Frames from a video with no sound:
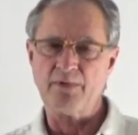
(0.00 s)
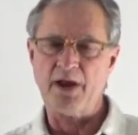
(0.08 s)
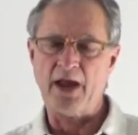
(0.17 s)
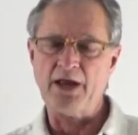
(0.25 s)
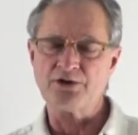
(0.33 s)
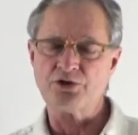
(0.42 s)

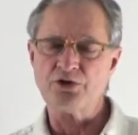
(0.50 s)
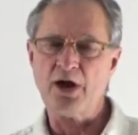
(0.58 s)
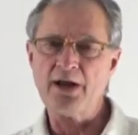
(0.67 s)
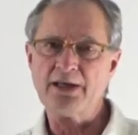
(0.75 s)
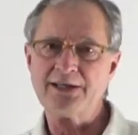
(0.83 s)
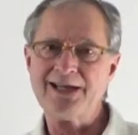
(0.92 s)
as you're
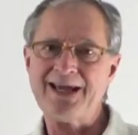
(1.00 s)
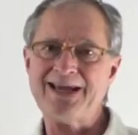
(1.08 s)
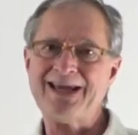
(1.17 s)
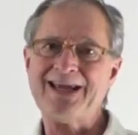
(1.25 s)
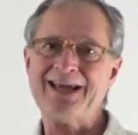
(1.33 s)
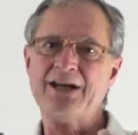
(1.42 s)
not
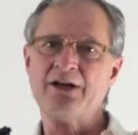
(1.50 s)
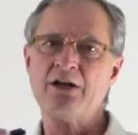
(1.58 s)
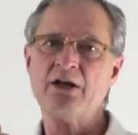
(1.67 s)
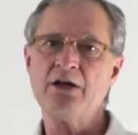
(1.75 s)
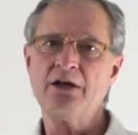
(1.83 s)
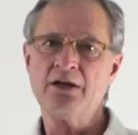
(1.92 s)
taking
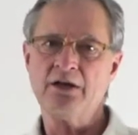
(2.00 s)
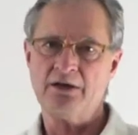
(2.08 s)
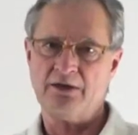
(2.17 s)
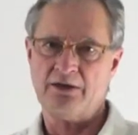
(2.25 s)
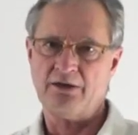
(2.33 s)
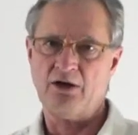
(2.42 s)
in
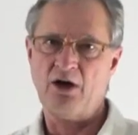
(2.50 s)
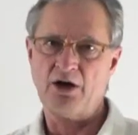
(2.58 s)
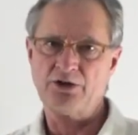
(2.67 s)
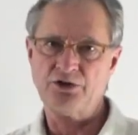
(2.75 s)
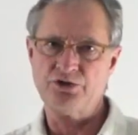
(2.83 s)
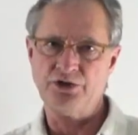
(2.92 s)

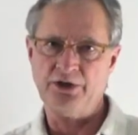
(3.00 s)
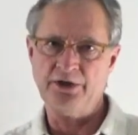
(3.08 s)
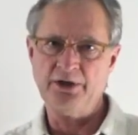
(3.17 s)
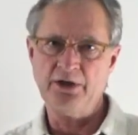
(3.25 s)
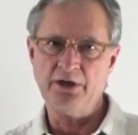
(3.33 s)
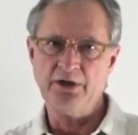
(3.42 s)

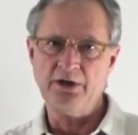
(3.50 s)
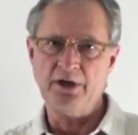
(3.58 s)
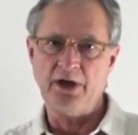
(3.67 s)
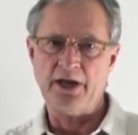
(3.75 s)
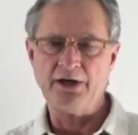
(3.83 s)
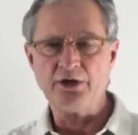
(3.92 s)
oxygen
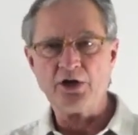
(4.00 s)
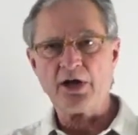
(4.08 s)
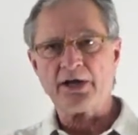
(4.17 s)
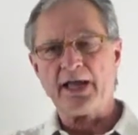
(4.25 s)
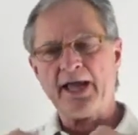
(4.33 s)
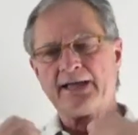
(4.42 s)
and you're
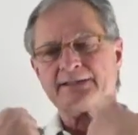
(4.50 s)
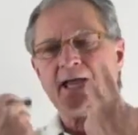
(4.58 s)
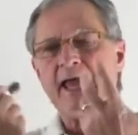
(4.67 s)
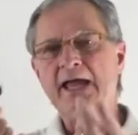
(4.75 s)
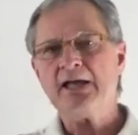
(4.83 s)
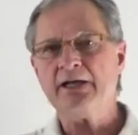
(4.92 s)
not
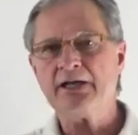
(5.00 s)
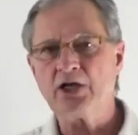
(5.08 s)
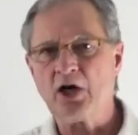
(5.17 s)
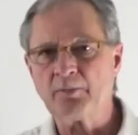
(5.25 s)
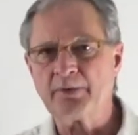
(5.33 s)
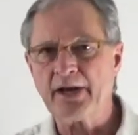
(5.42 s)
exhaling
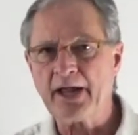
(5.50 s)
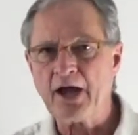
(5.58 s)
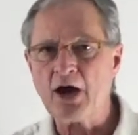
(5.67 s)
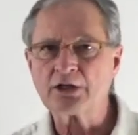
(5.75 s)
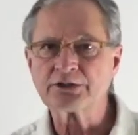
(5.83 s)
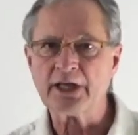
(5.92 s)
carbon
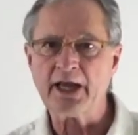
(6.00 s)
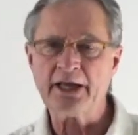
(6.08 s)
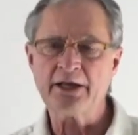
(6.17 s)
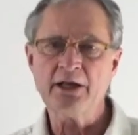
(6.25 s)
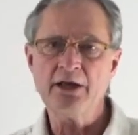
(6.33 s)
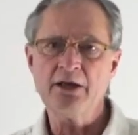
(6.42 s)

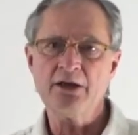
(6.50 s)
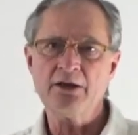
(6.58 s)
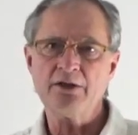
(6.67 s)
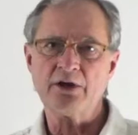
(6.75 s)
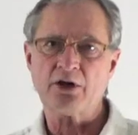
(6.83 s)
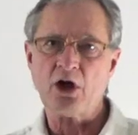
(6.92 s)
dioxide,
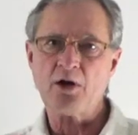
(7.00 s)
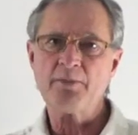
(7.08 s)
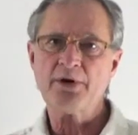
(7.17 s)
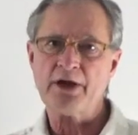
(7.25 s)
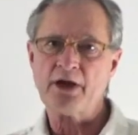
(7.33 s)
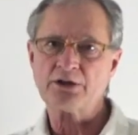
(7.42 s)
the
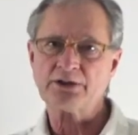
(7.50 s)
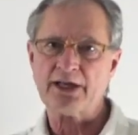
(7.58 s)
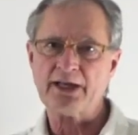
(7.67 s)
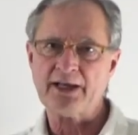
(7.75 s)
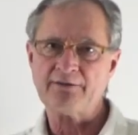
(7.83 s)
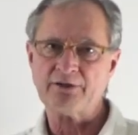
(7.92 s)
carbon
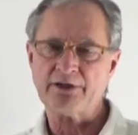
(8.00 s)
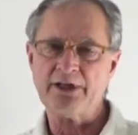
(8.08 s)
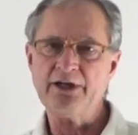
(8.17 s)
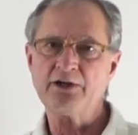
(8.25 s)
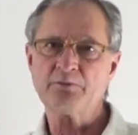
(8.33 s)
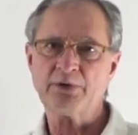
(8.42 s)
dioxide level
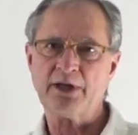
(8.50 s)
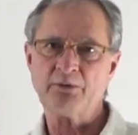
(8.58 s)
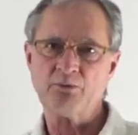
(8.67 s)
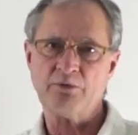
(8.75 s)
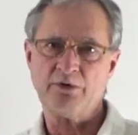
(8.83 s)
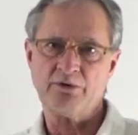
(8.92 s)
in your
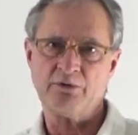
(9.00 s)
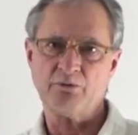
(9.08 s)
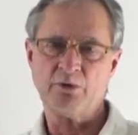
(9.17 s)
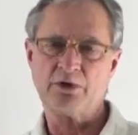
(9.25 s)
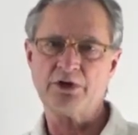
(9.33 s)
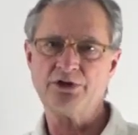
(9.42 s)
blood
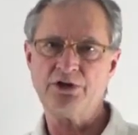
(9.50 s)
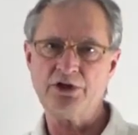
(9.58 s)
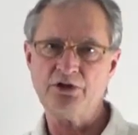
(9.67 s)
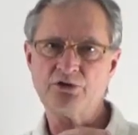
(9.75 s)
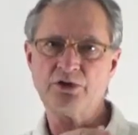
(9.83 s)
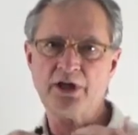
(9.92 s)
will
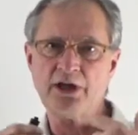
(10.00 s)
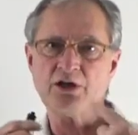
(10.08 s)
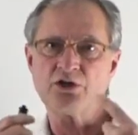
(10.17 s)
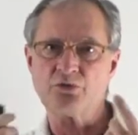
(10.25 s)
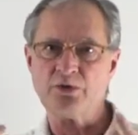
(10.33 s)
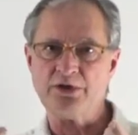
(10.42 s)
continue to
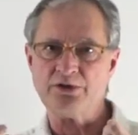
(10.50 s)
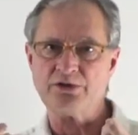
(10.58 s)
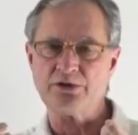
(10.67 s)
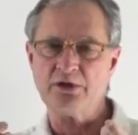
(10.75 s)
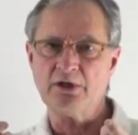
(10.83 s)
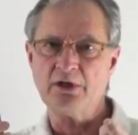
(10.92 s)

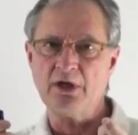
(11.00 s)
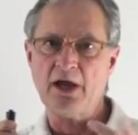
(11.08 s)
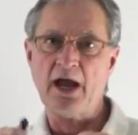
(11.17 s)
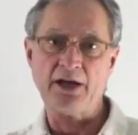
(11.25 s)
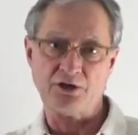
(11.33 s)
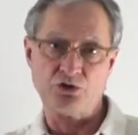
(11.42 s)
increase.
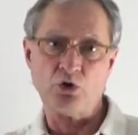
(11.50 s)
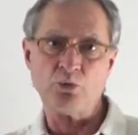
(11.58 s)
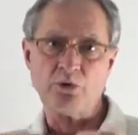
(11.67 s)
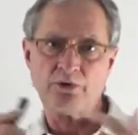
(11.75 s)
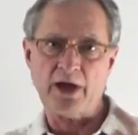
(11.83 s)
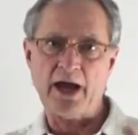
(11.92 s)
So
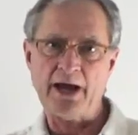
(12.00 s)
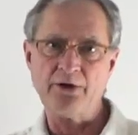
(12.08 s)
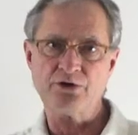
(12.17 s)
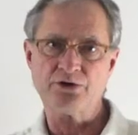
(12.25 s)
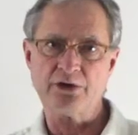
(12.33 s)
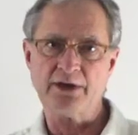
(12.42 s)
will the
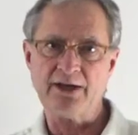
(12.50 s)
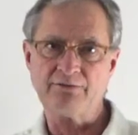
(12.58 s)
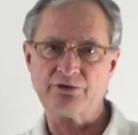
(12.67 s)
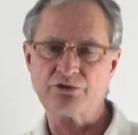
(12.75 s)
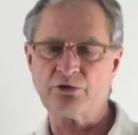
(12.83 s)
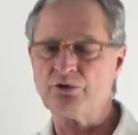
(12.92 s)
hydrogen
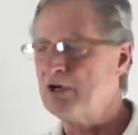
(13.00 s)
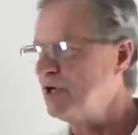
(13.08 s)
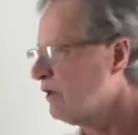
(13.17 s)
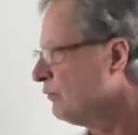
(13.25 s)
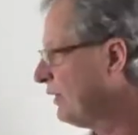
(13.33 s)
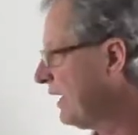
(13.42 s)
level. So
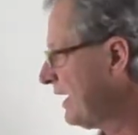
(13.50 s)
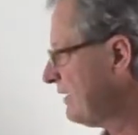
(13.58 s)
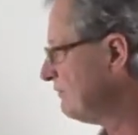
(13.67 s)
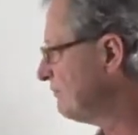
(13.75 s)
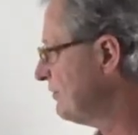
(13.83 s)
we have